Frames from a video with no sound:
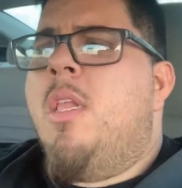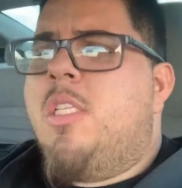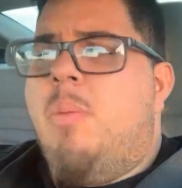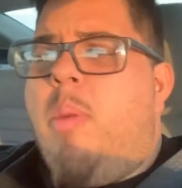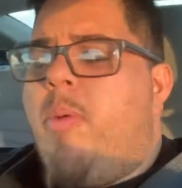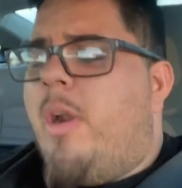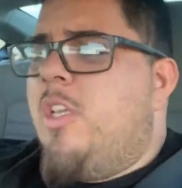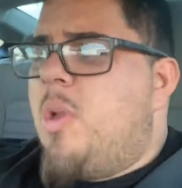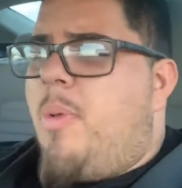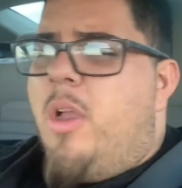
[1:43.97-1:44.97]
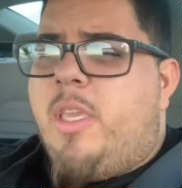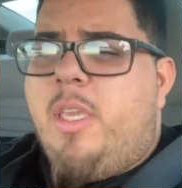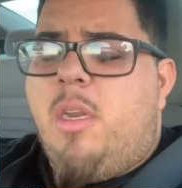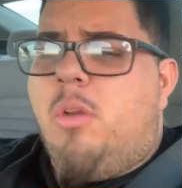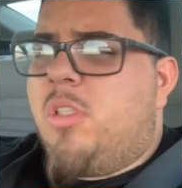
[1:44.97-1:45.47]
Some people are gonna jump on
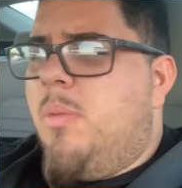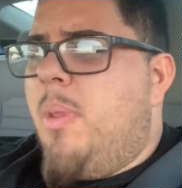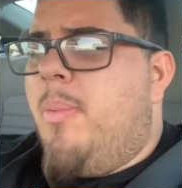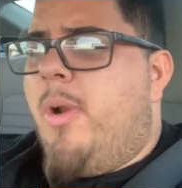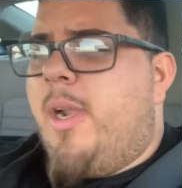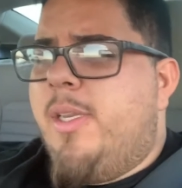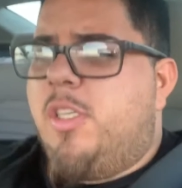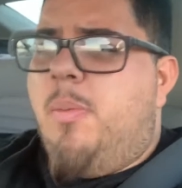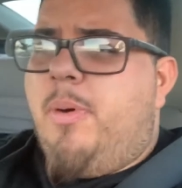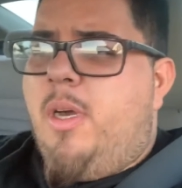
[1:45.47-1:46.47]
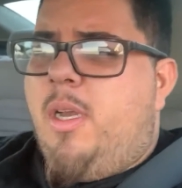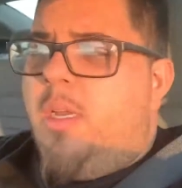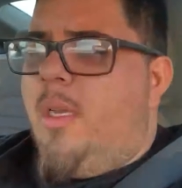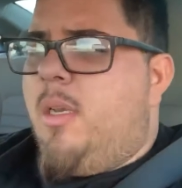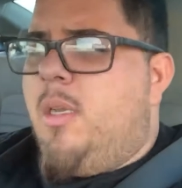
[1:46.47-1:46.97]
keto. Some people are gonna jump
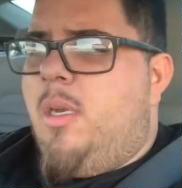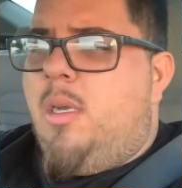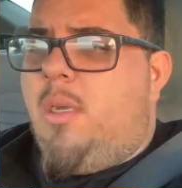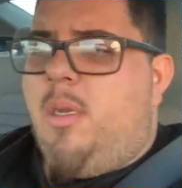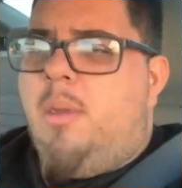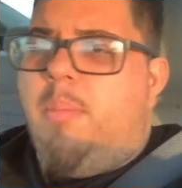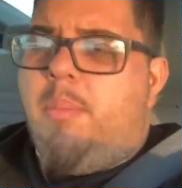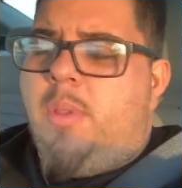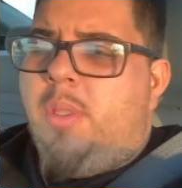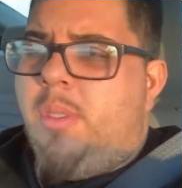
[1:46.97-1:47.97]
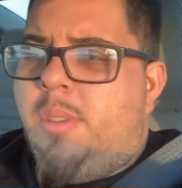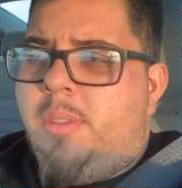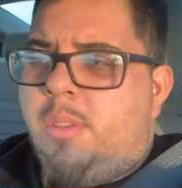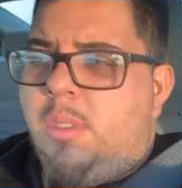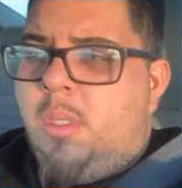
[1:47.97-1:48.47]
on
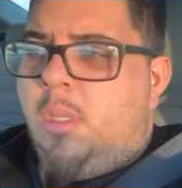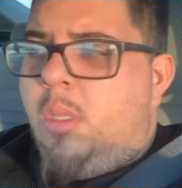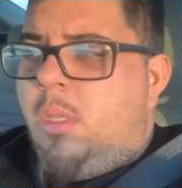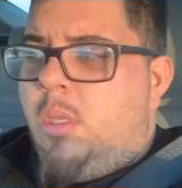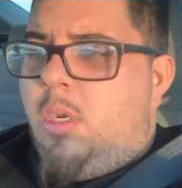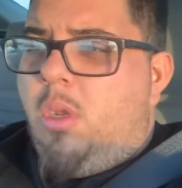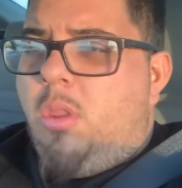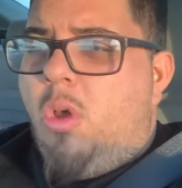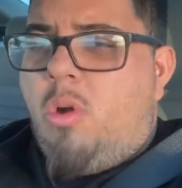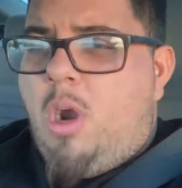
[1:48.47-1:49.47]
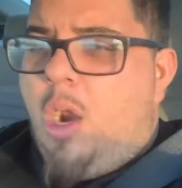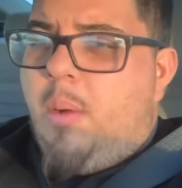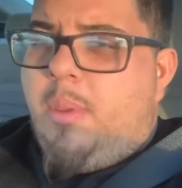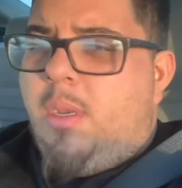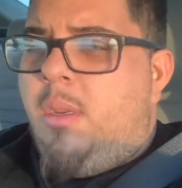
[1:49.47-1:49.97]
um, you know low
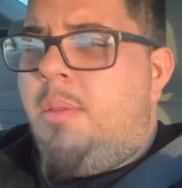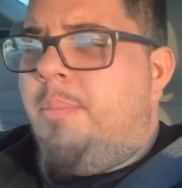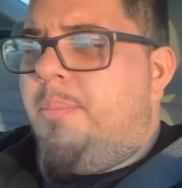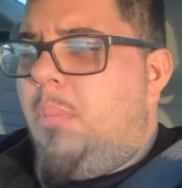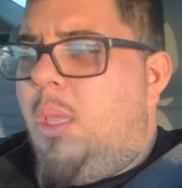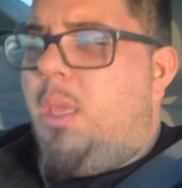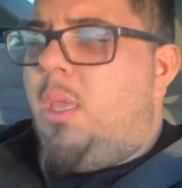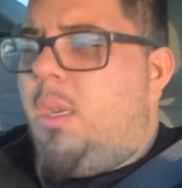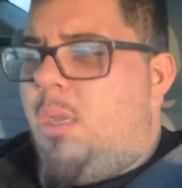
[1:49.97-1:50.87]
carbing and.